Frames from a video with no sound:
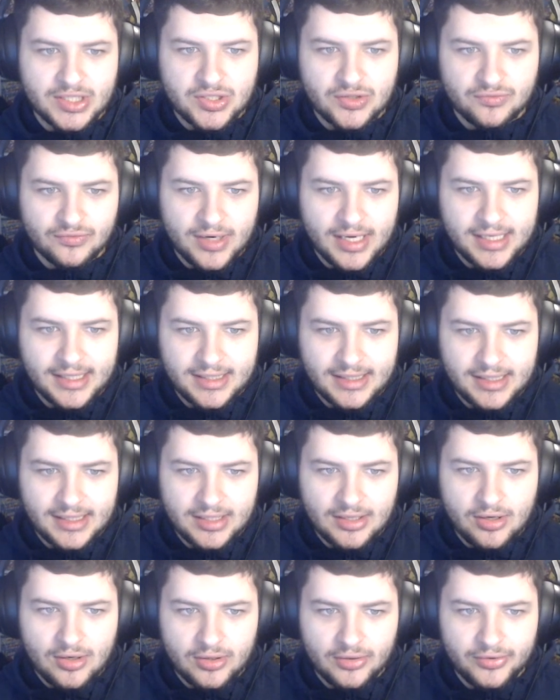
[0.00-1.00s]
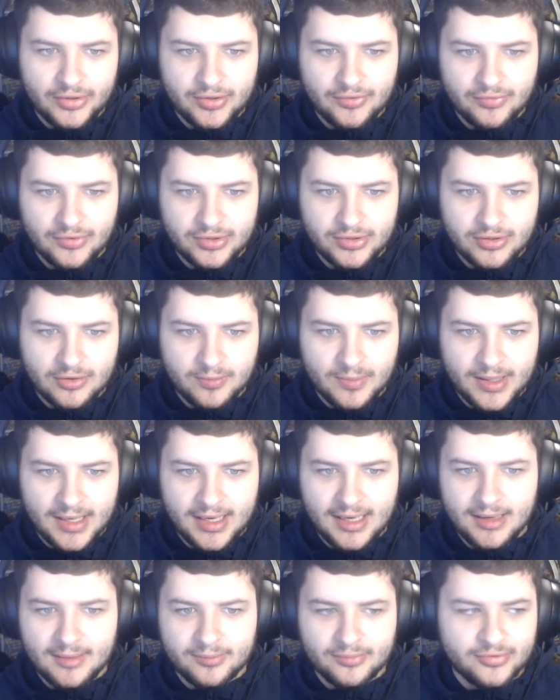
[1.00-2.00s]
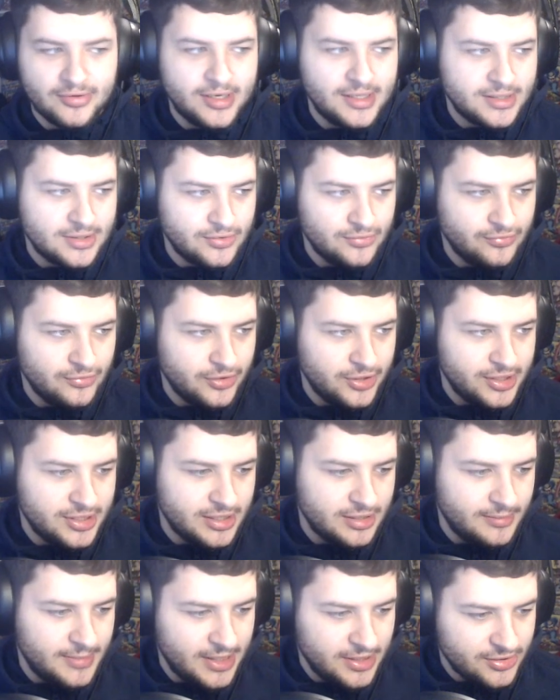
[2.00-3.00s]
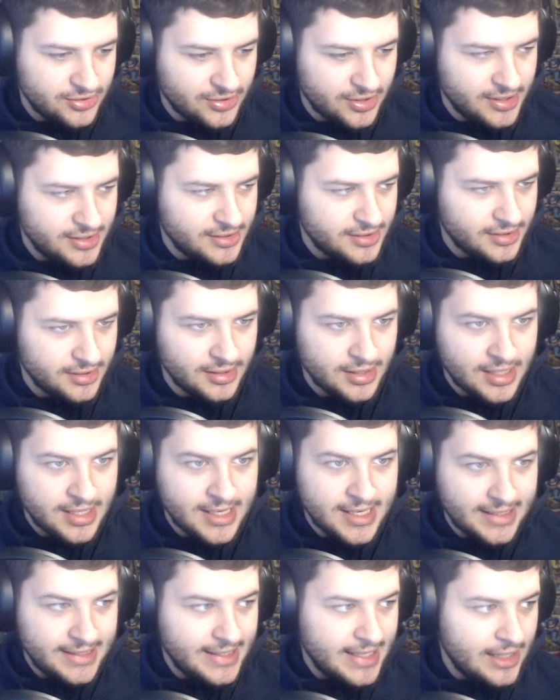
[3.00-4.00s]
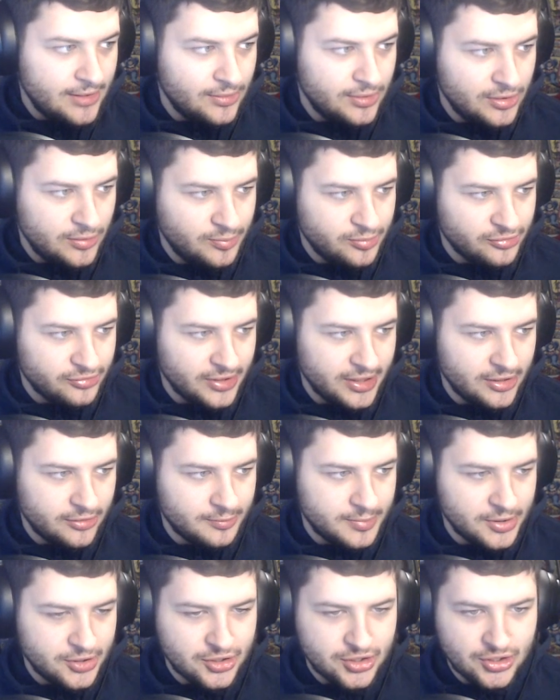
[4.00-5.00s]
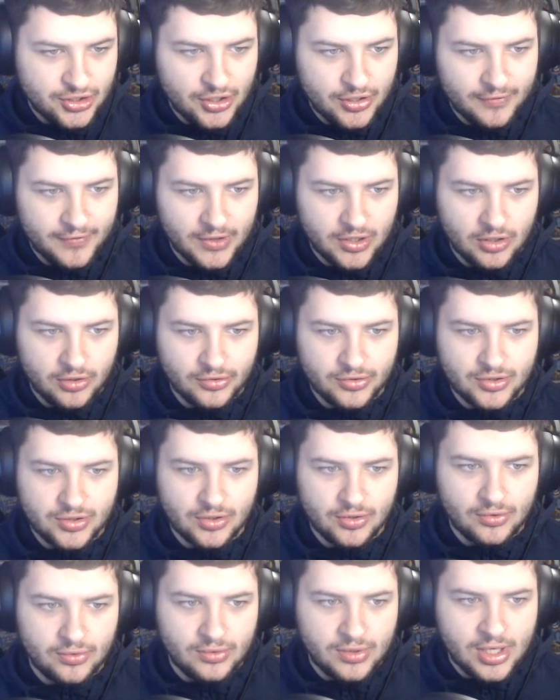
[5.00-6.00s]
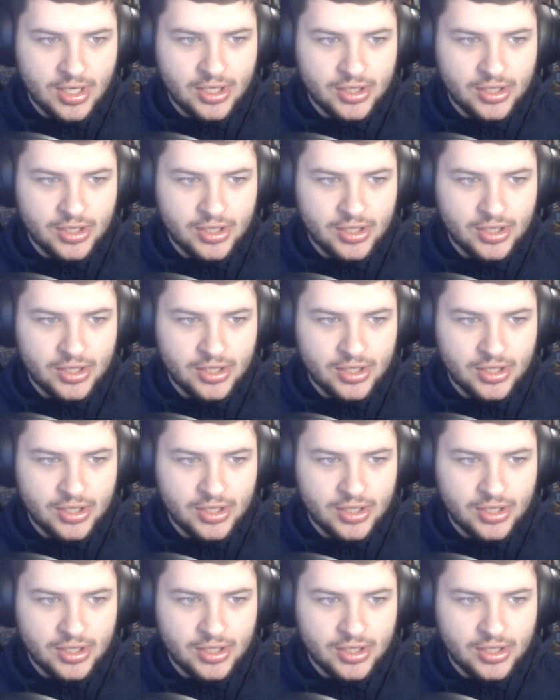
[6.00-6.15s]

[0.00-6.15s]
So right click on the run.bat and press run as administrator, and now it will bring up a server console.